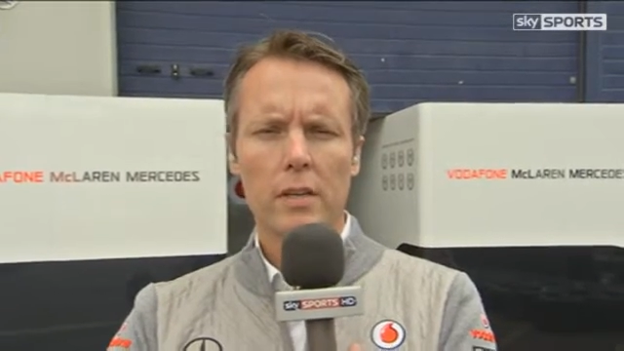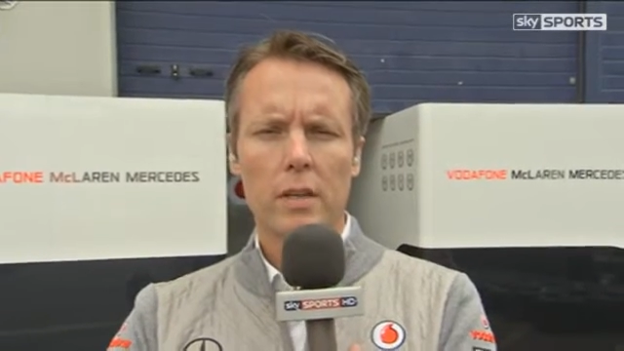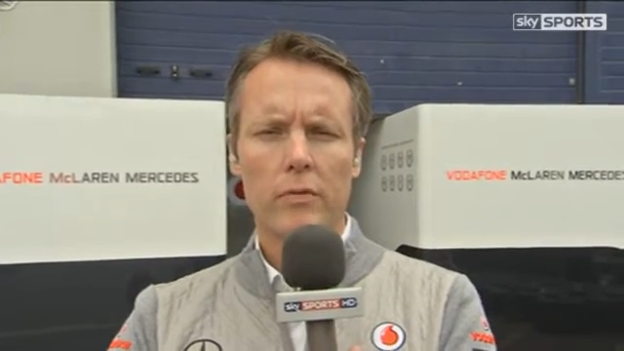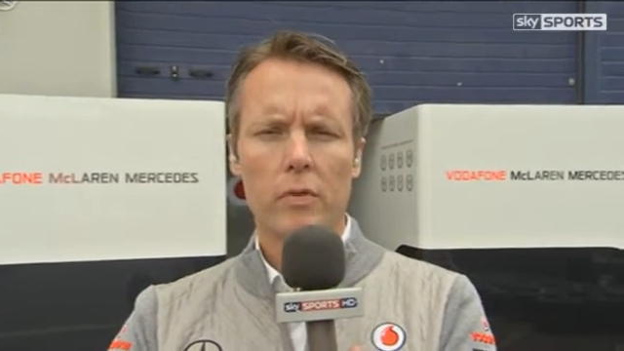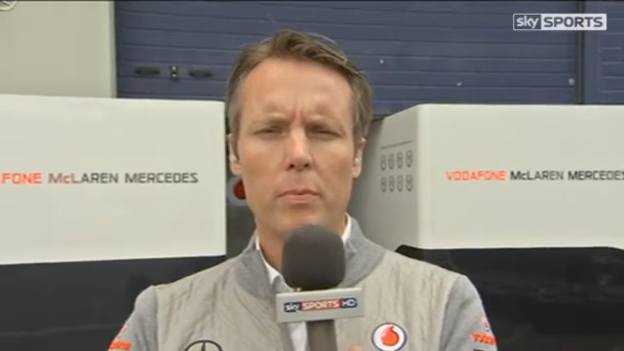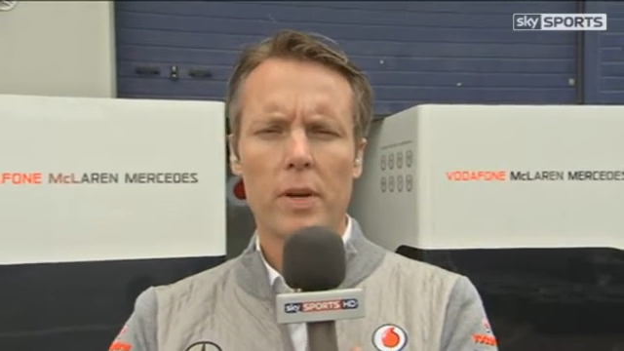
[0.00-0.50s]

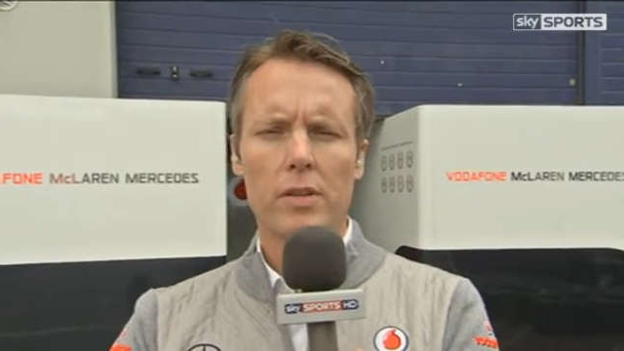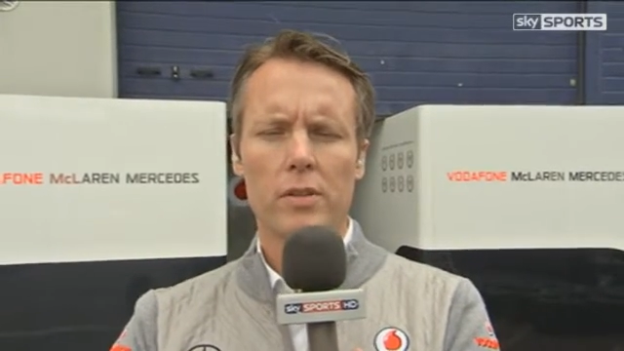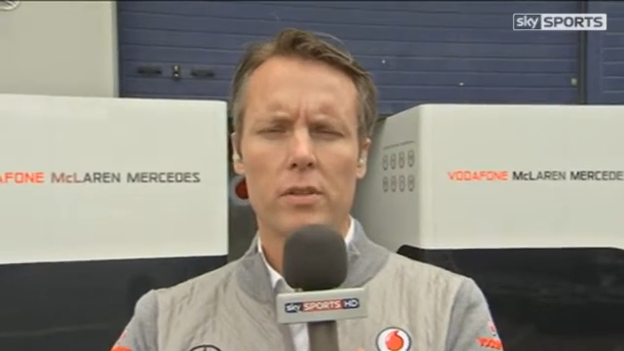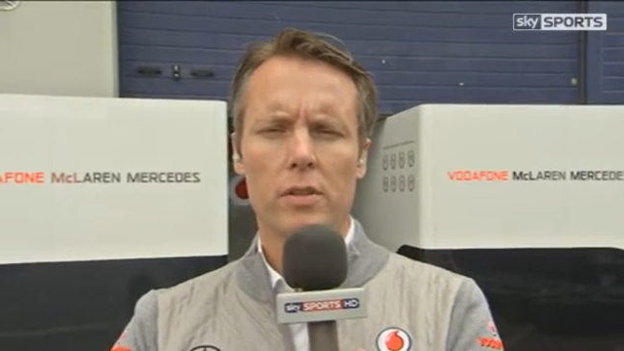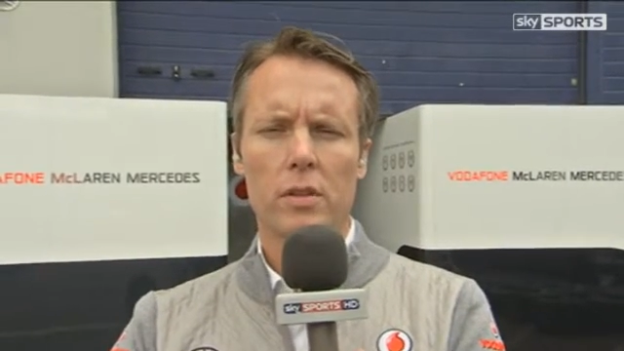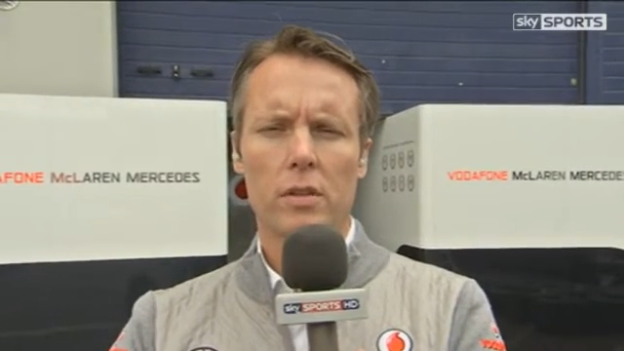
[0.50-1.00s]
They've
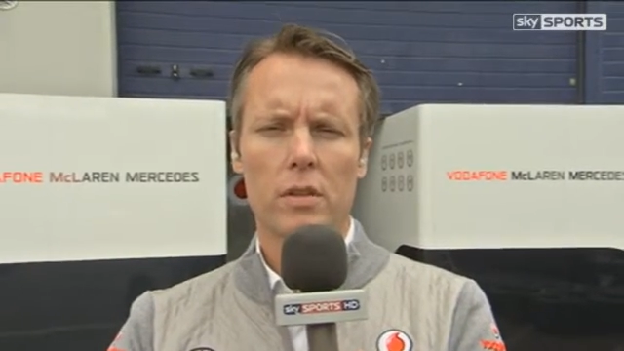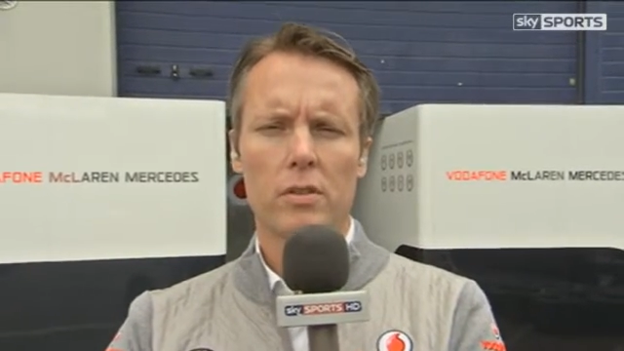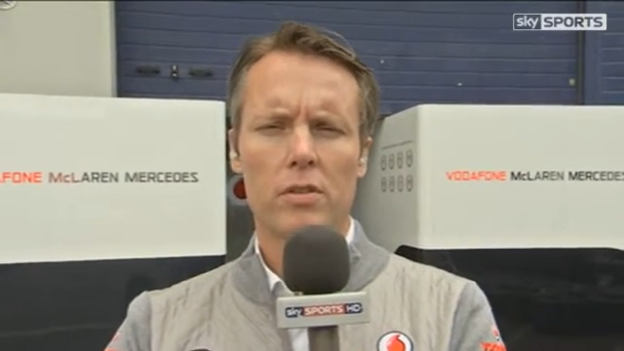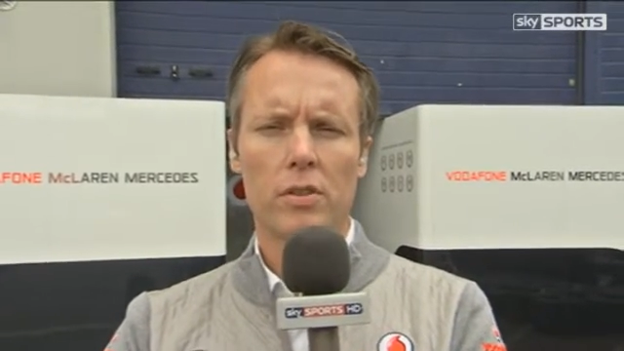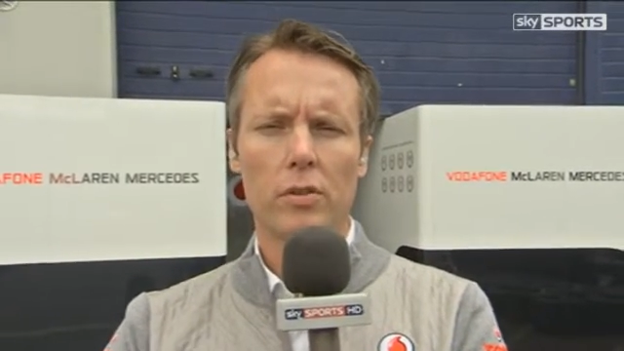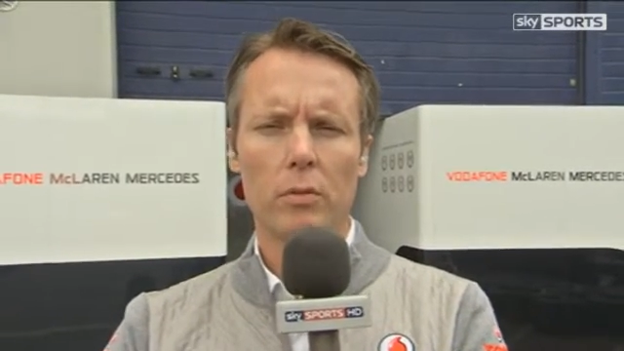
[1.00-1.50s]
replaced a
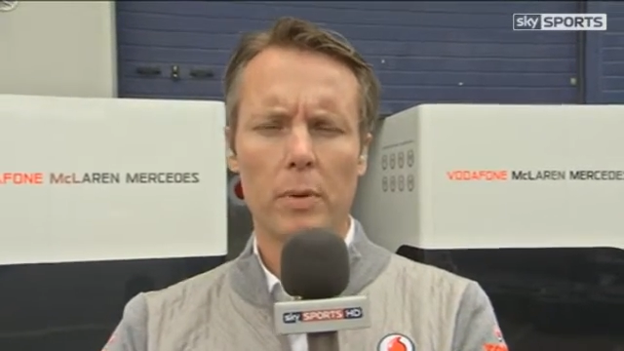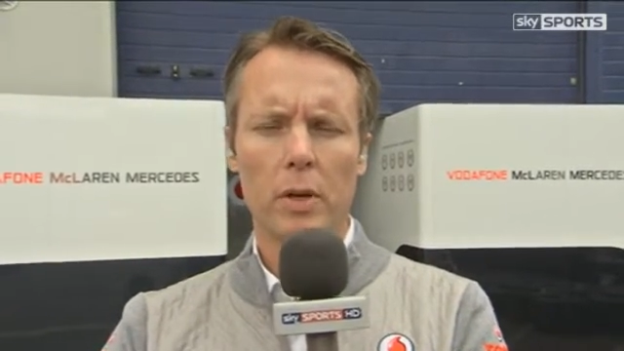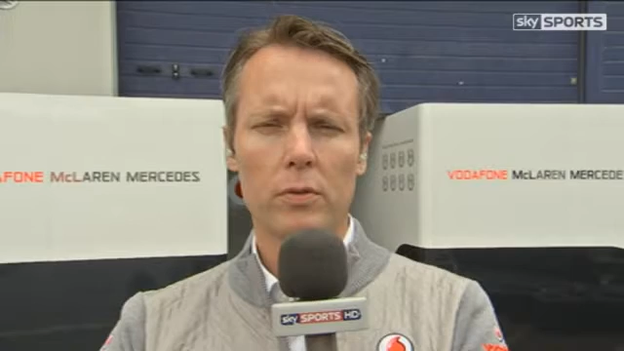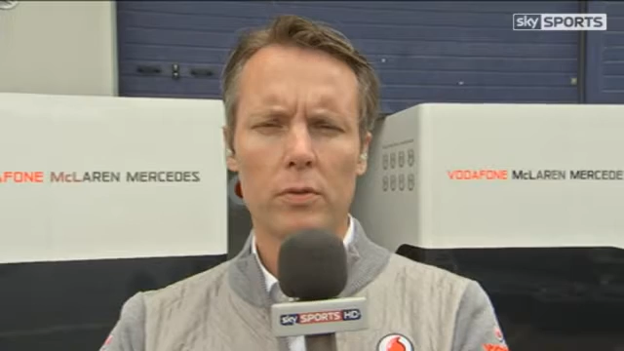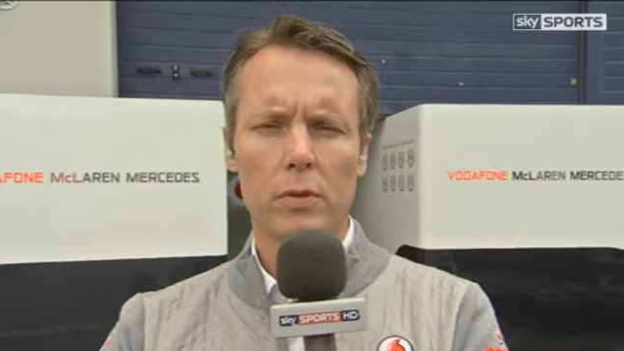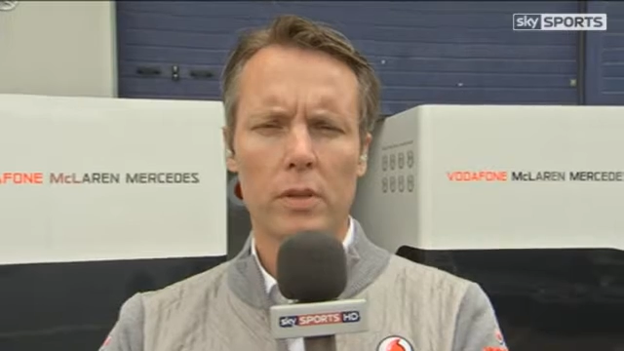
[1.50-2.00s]
steel
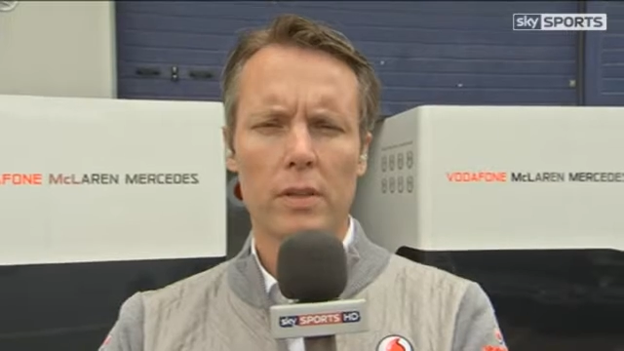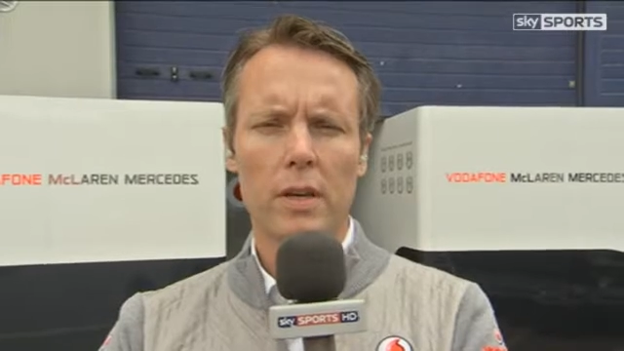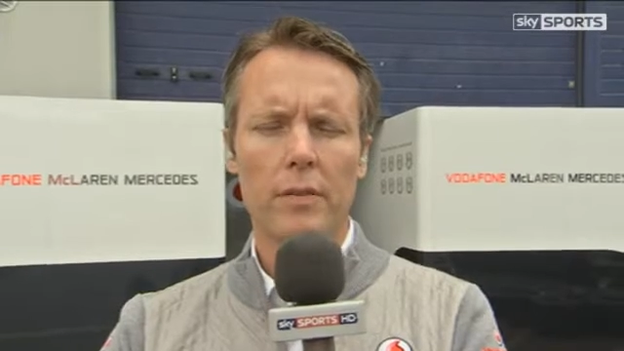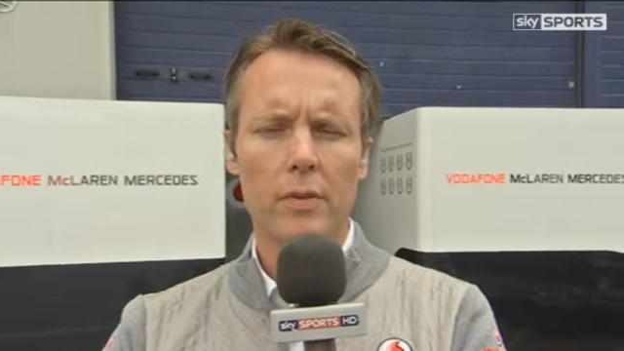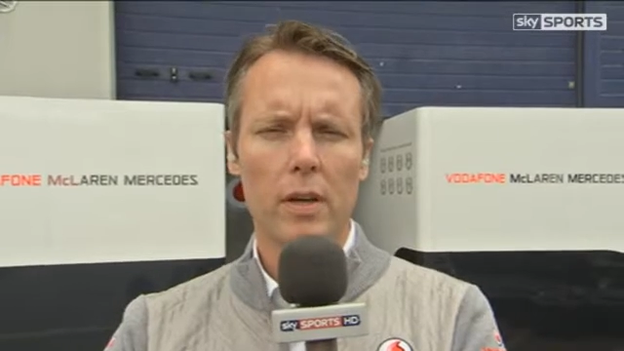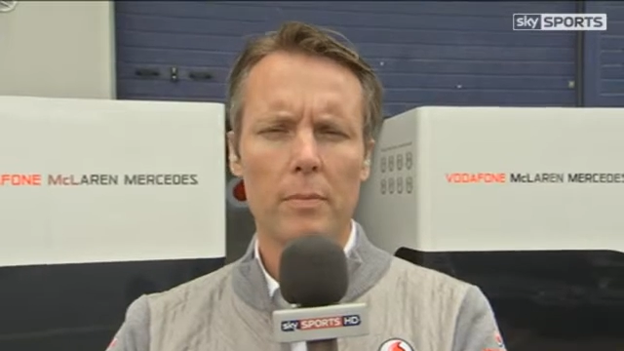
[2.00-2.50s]
belt with a
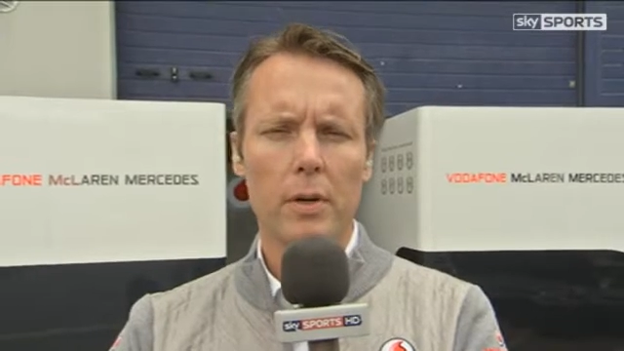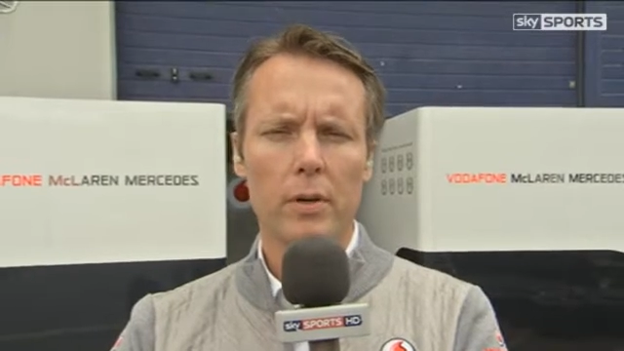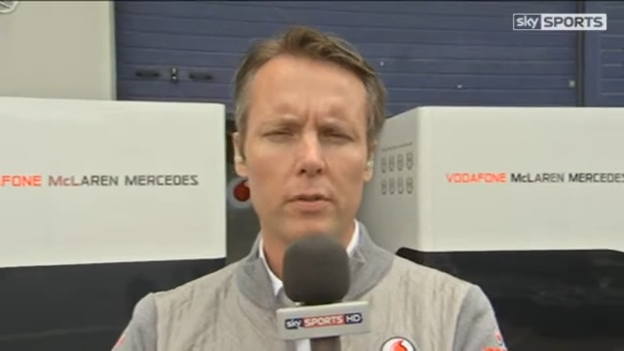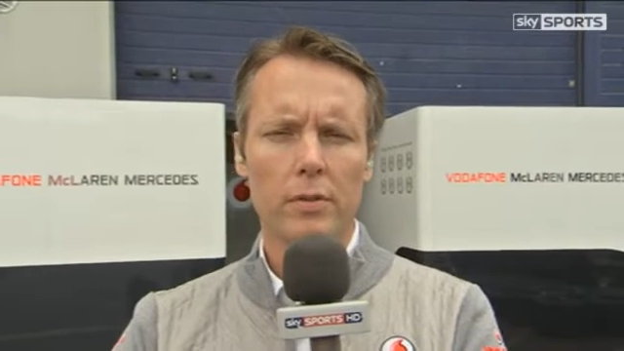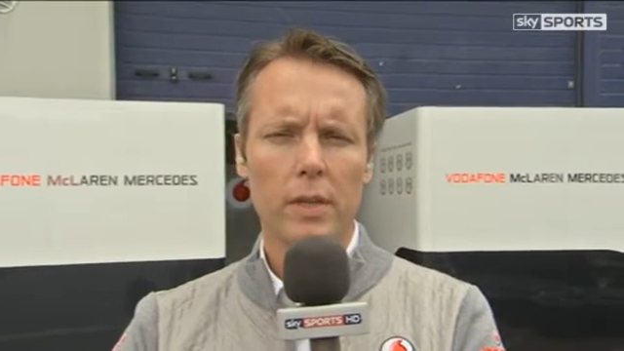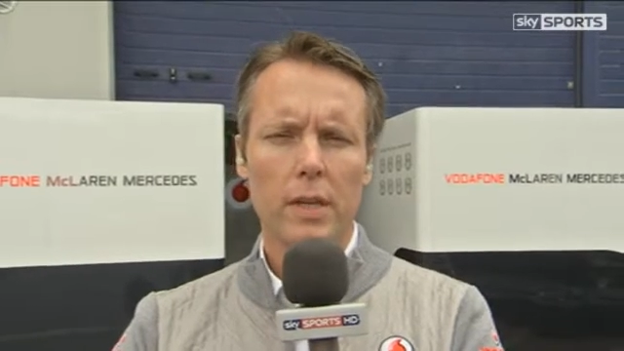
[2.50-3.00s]
Kevlar
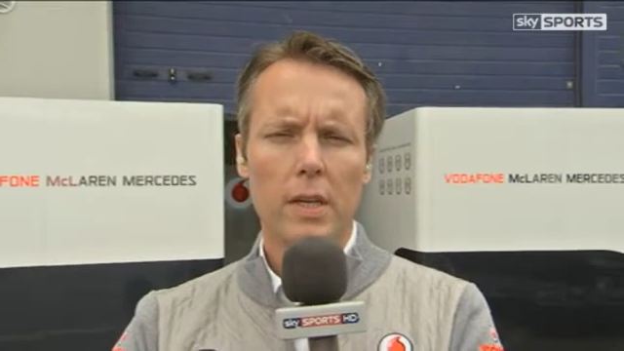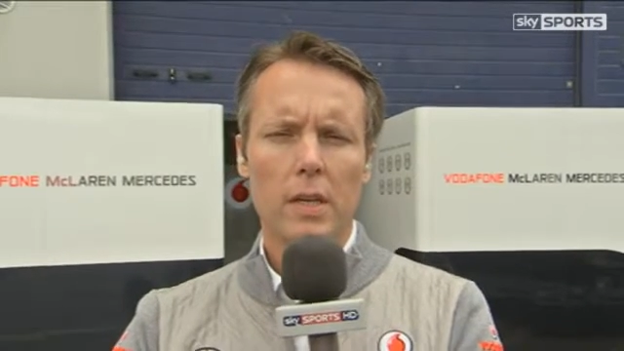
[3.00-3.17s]
belt.